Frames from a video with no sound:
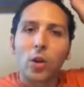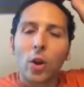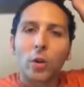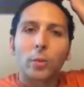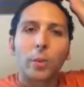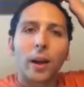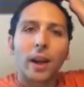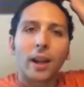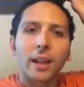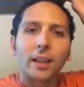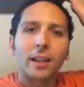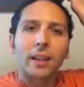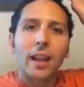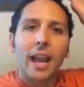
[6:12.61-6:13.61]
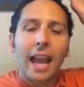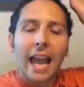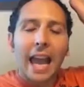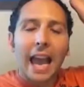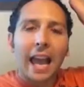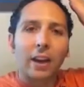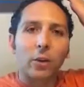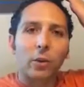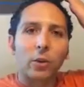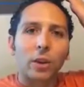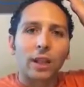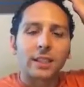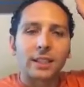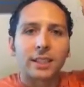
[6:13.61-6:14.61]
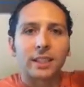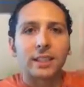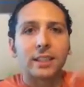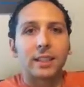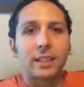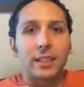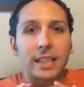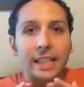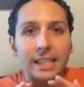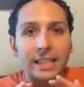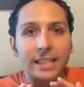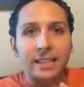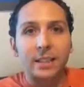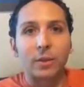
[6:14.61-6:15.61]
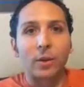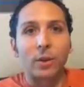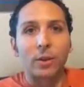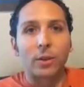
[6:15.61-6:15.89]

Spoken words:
No pain at all, as in 0.